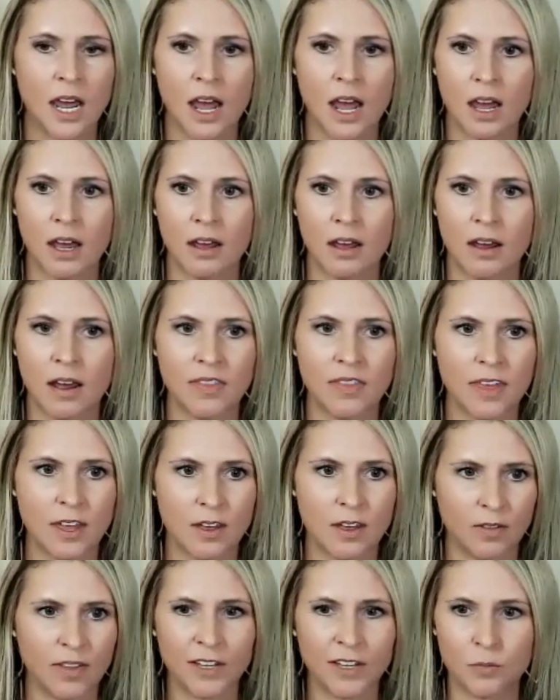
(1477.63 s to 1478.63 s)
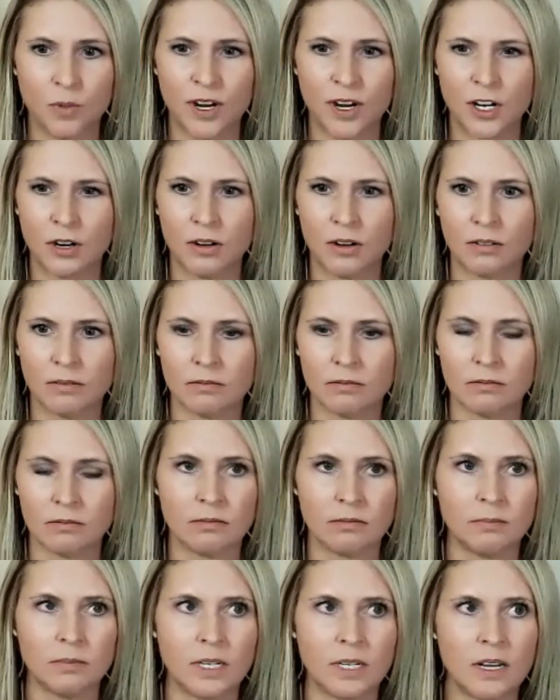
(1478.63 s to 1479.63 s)
That like where you're
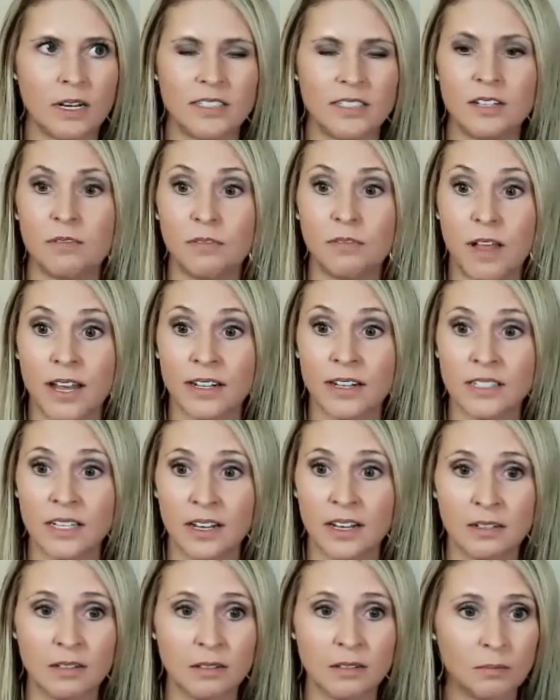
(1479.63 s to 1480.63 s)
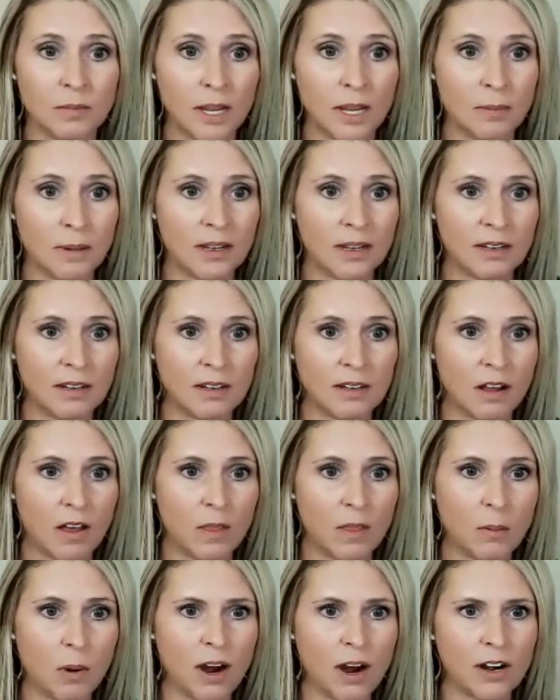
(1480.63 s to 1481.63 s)
deflecting maybe on
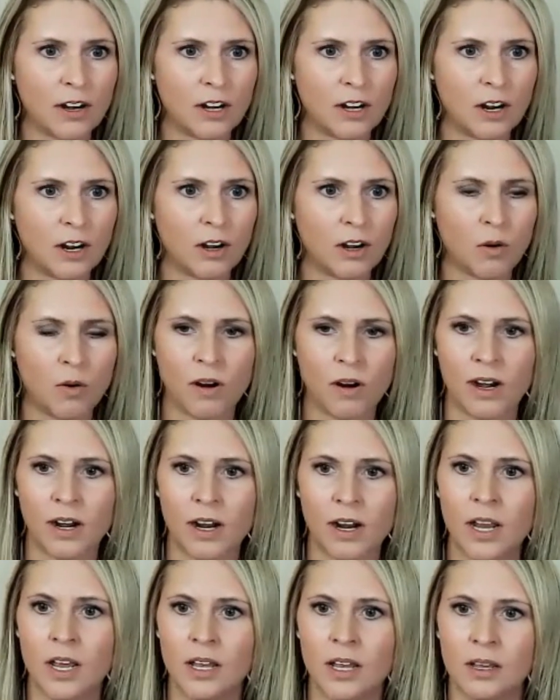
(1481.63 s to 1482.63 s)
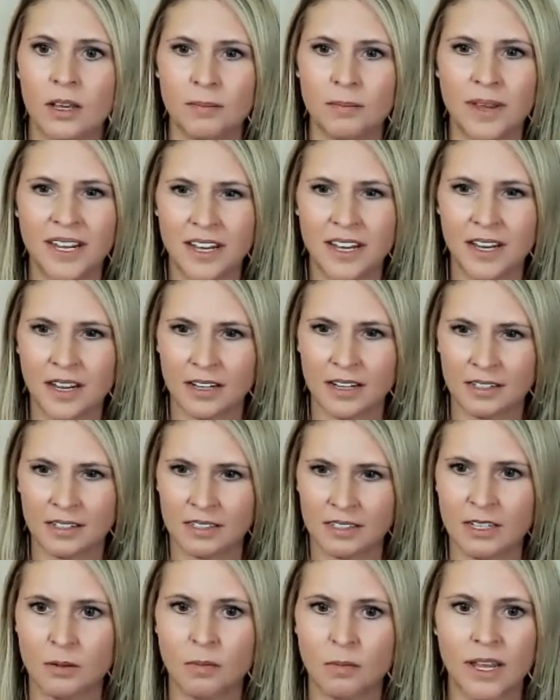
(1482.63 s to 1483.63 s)
the partner, or making it
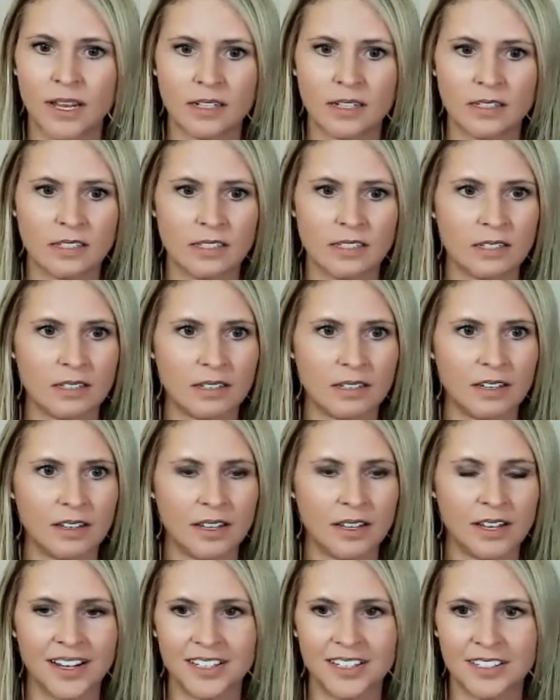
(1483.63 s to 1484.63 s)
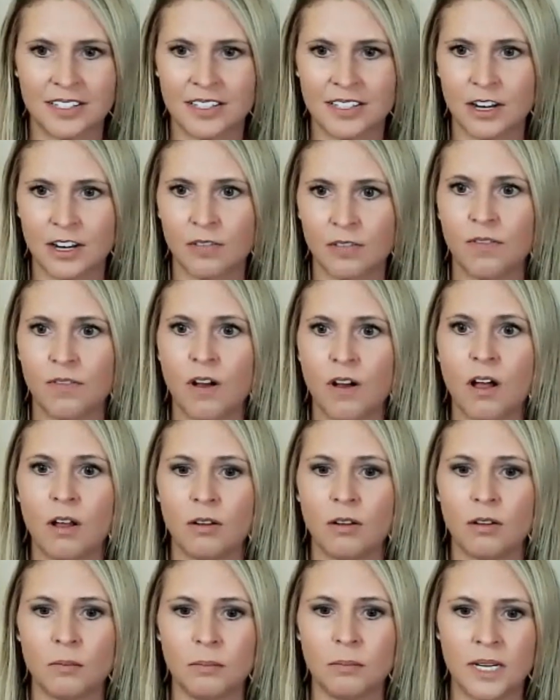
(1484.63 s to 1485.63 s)
seem like it's their
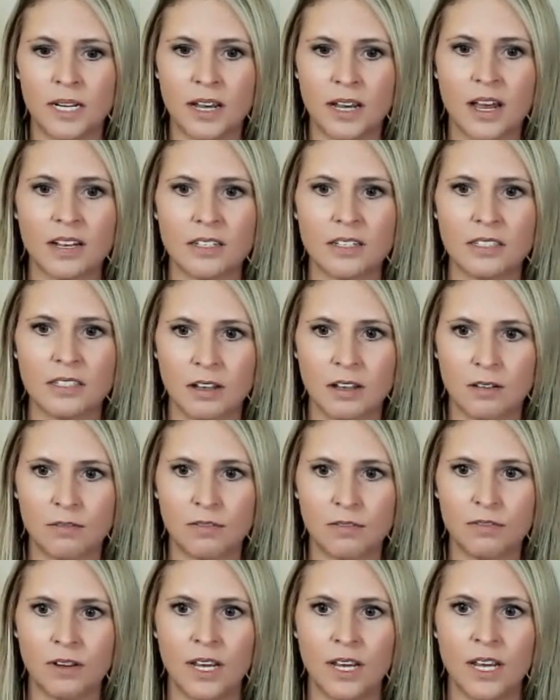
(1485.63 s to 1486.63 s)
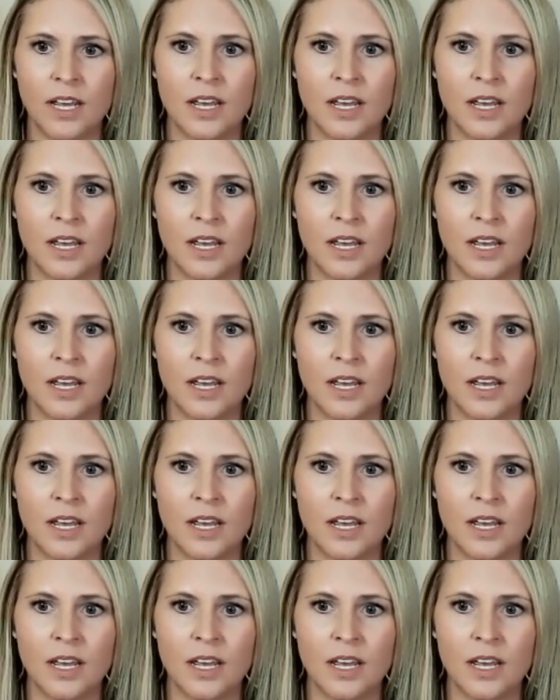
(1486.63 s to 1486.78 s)
fault because of